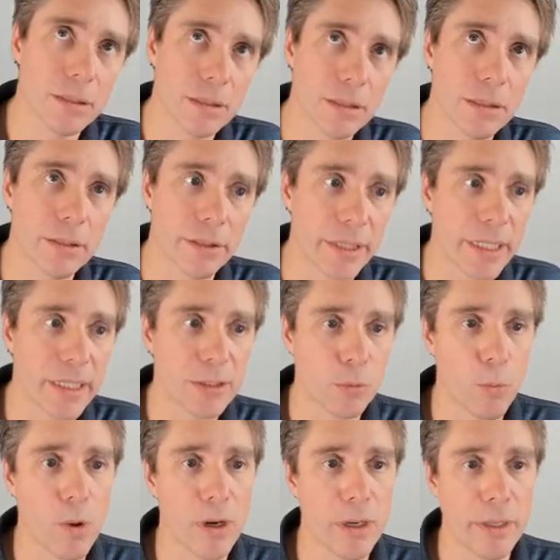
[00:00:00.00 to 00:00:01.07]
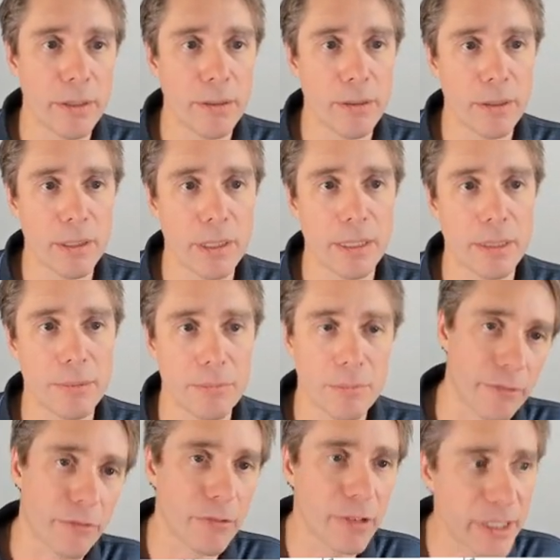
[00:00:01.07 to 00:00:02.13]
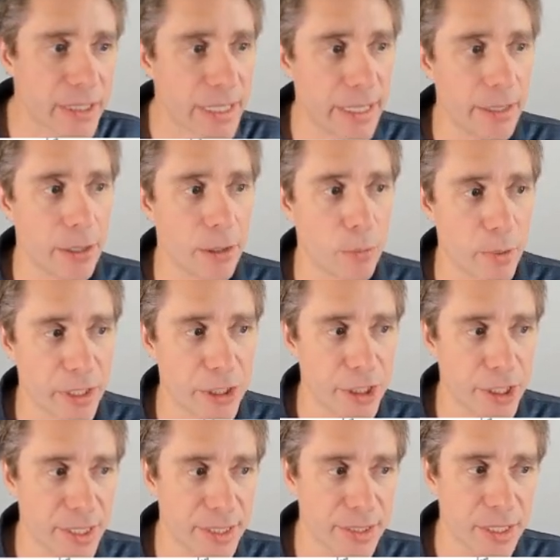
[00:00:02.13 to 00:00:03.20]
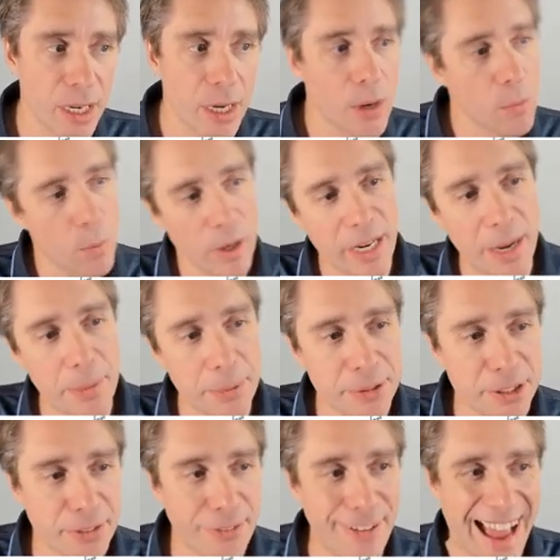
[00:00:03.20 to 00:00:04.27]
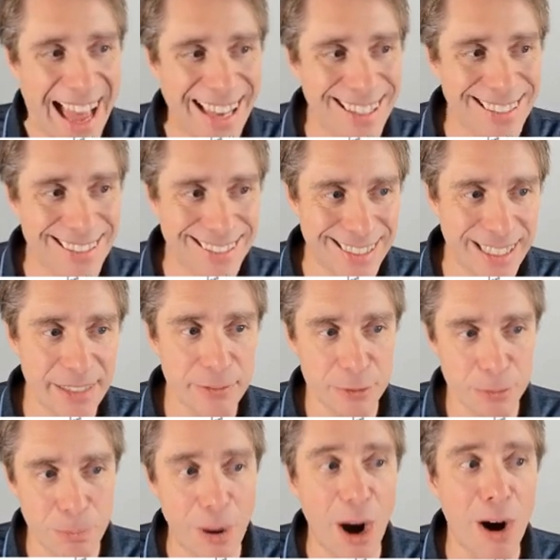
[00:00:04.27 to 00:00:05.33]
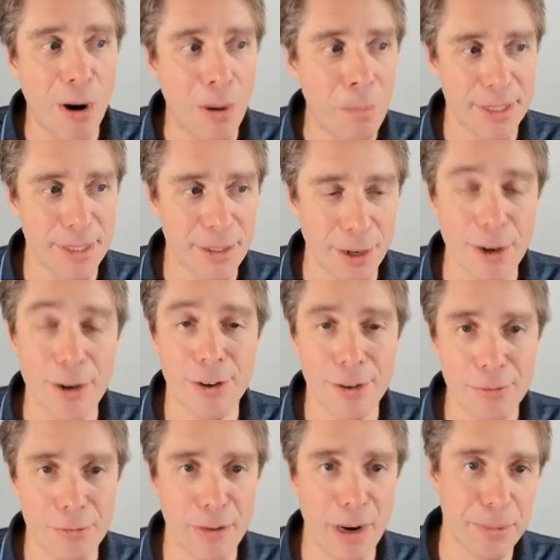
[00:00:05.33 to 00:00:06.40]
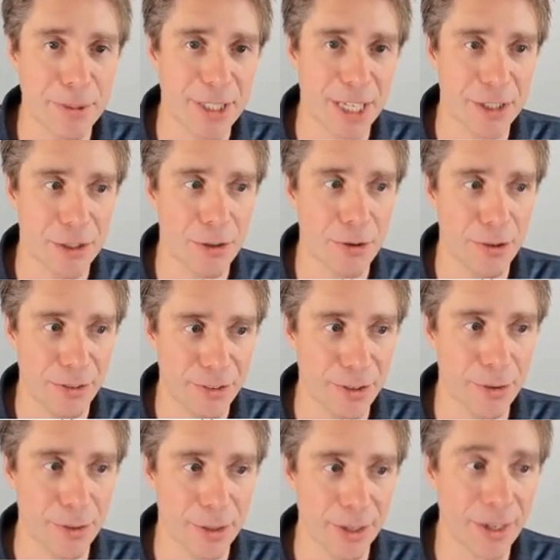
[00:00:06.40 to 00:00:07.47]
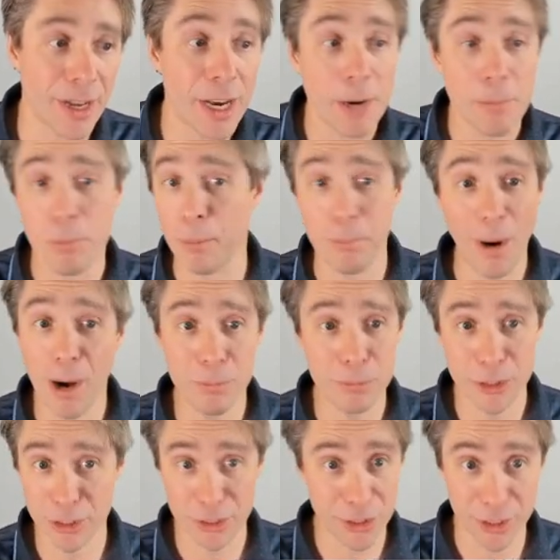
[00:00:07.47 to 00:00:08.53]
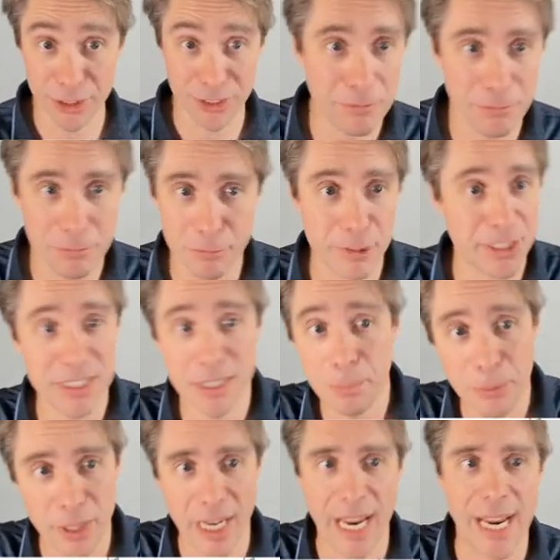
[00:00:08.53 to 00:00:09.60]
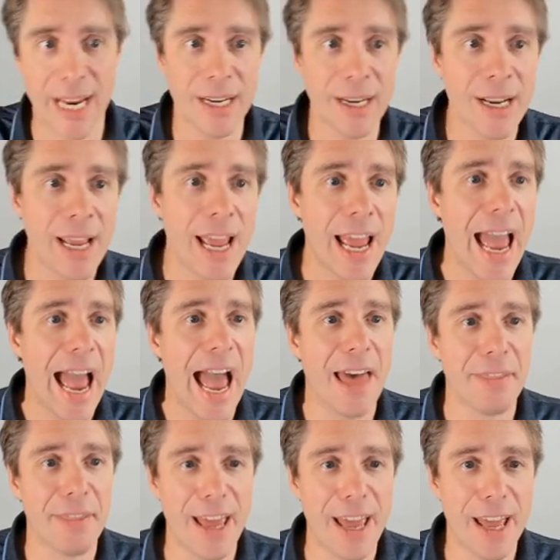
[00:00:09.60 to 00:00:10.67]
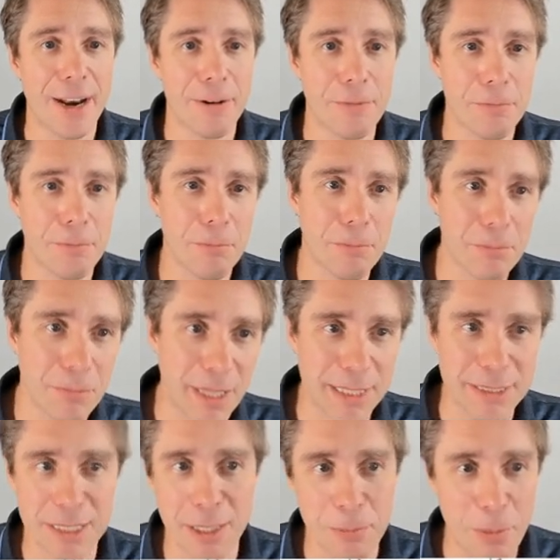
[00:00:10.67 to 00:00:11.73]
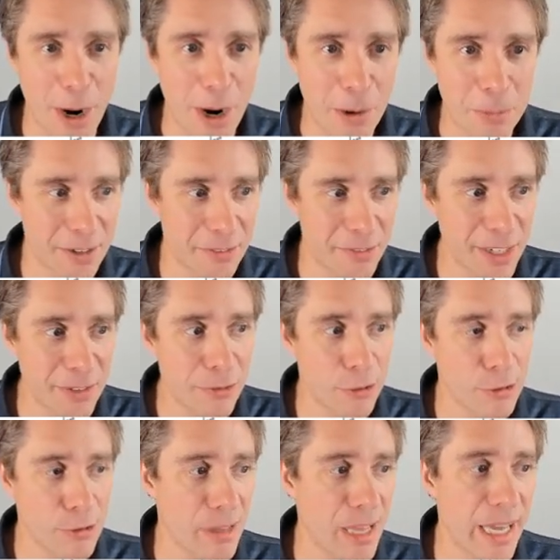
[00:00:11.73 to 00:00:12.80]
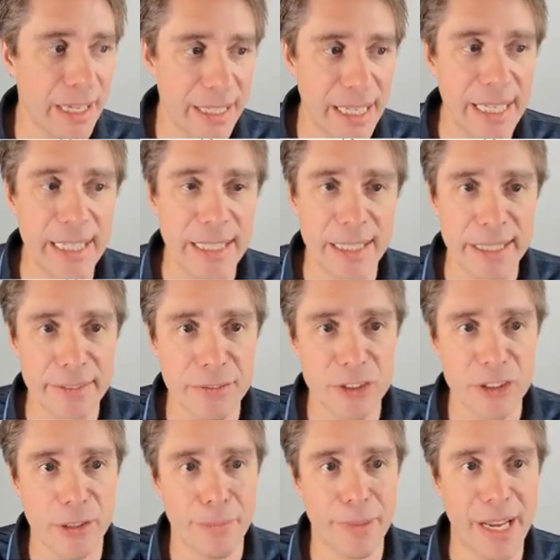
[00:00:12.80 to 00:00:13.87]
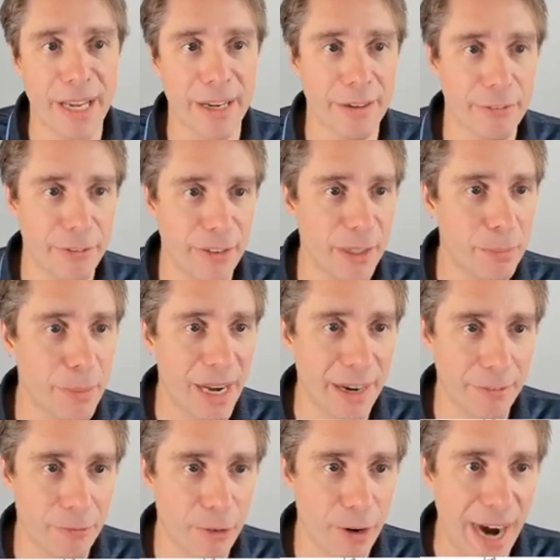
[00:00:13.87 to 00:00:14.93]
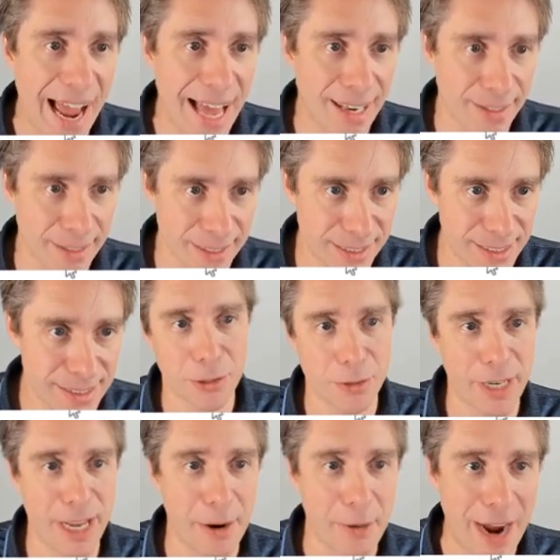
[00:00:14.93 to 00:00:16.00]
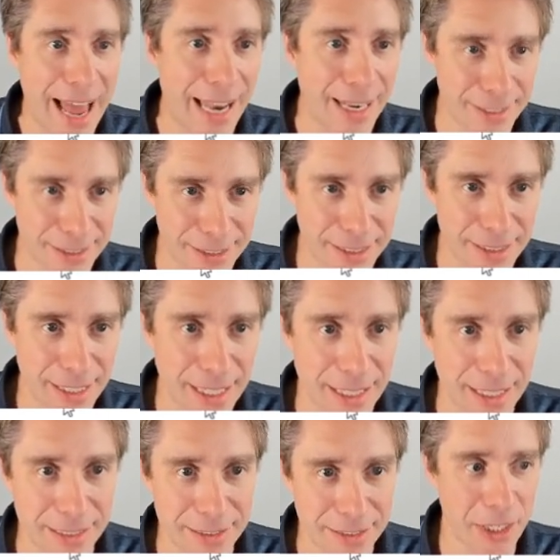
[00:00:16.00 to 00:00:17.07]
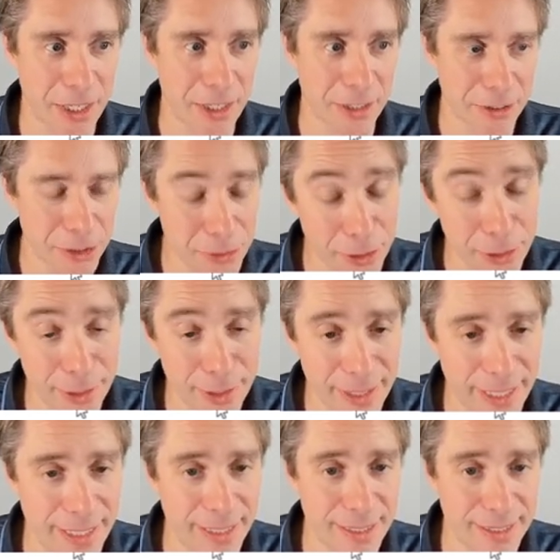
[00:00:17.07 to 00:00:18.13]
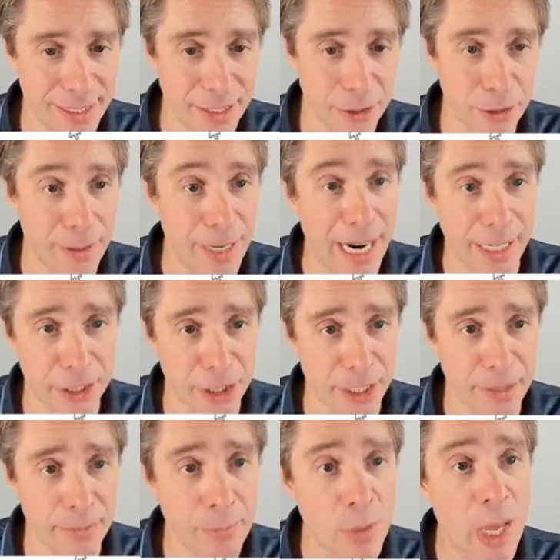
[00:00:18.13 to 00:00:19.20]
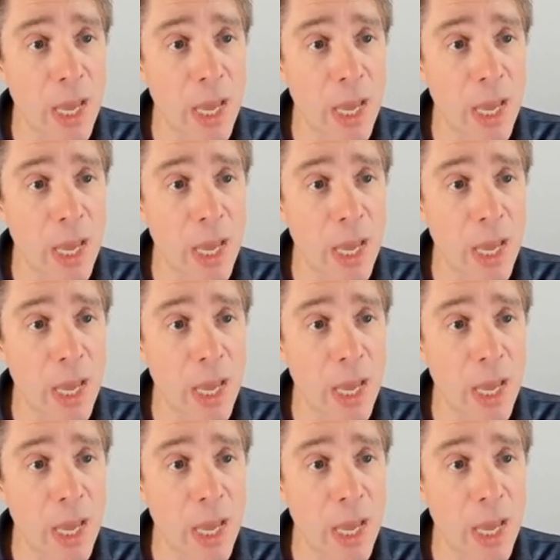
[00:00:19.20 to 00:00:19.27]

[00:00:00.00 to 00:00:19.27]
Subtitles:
There is one risk here, which is: what happens if Alice gives Bob her reputation auth token, but Bob just doesn't reciprocate? And then let's say Bob is evil and he leaves some negative feedback for Alice. Now Alice has got screwed in this interaction.